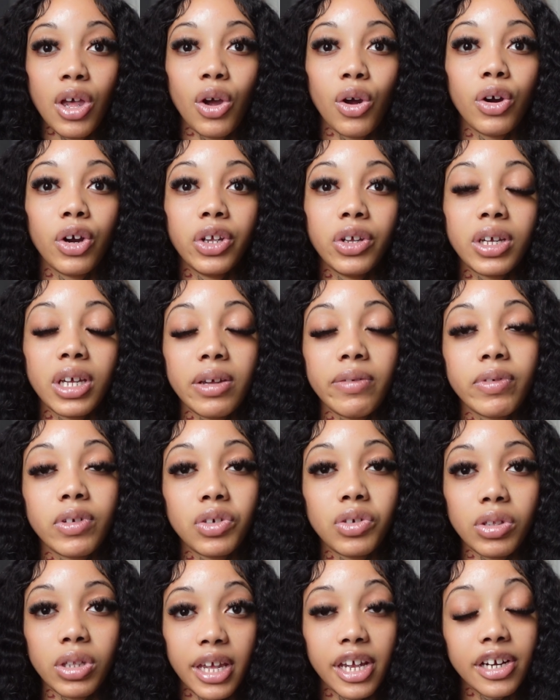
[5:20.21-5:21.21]
Or you can even
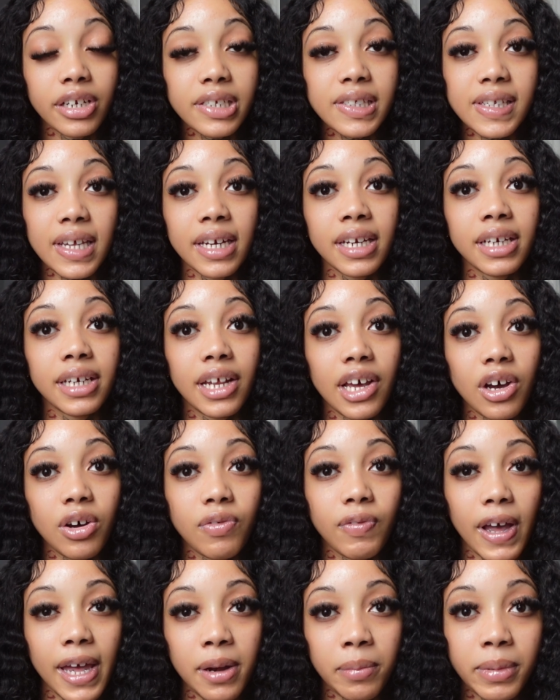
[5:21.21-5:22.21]
do the hair, skin, and nail
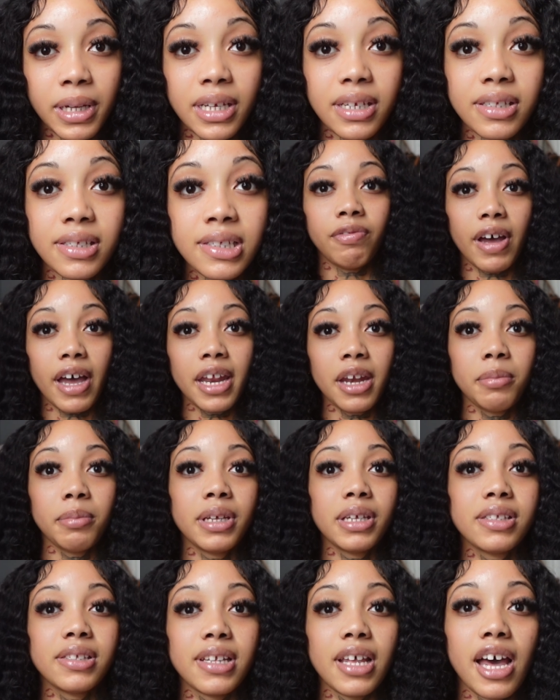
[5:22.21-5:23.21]
vitamins. The
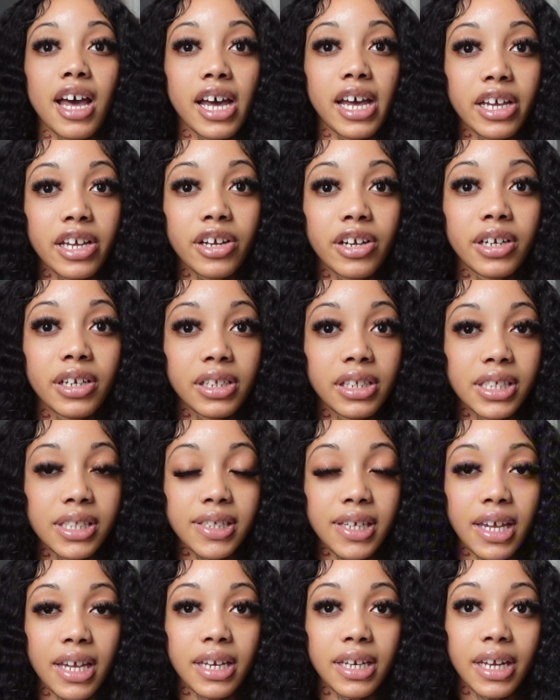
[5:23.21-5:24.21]
vitamins that I currently
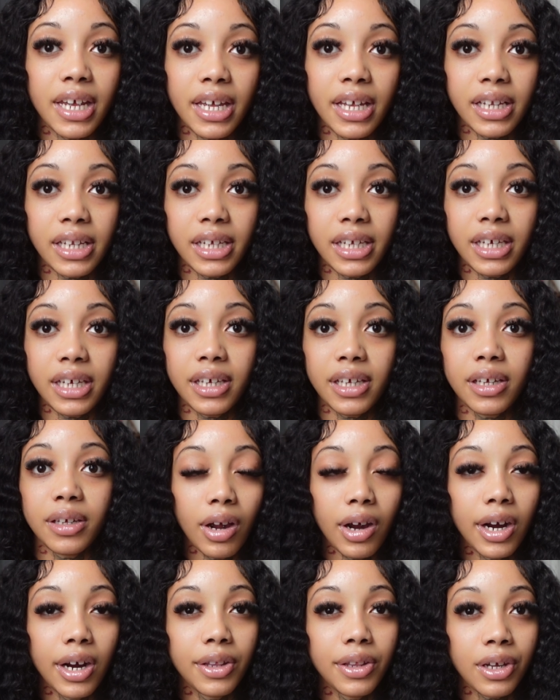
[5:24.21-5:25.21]
take daily
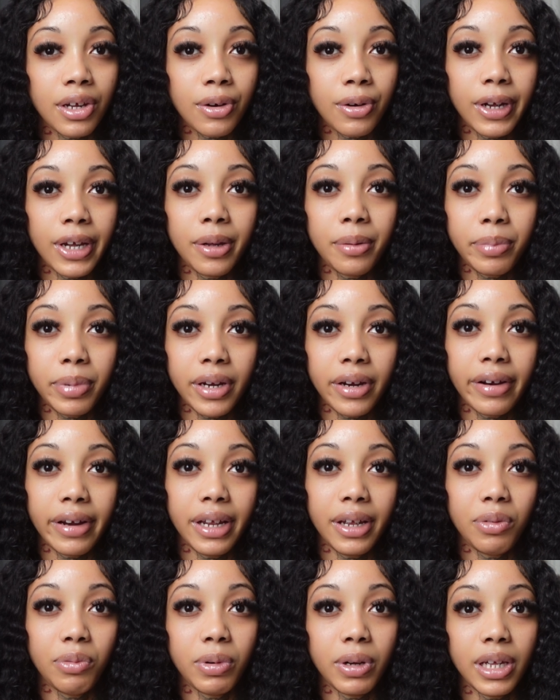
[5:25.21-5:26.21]
are the
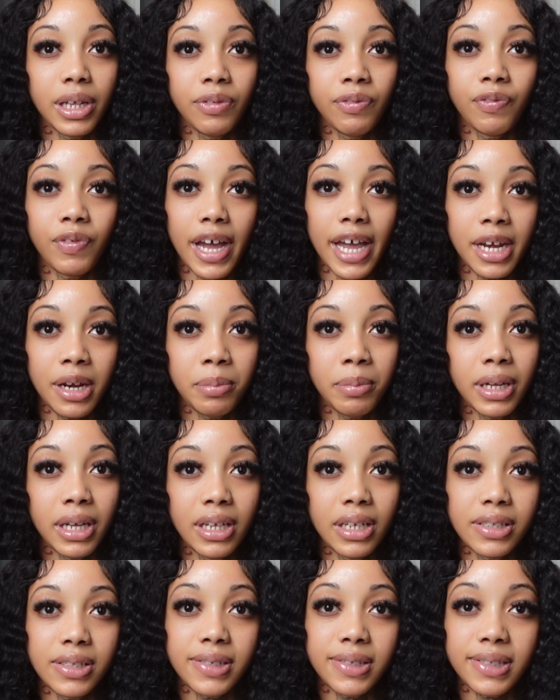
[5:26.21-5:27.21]
cranberry with
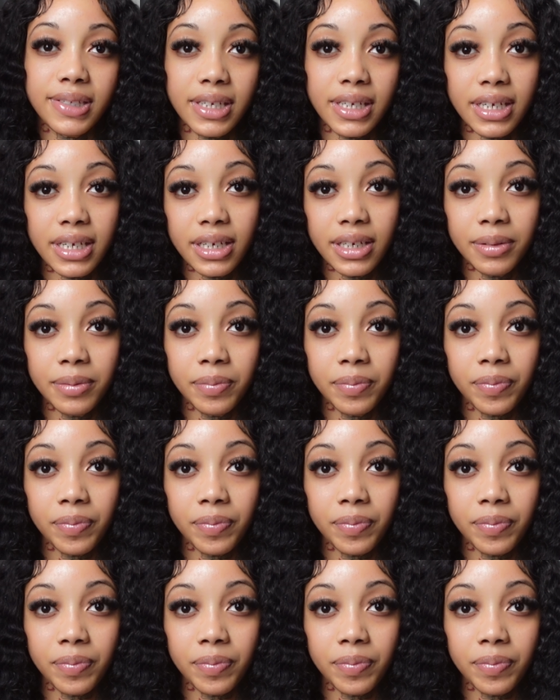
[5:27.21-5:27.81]
vitamin C.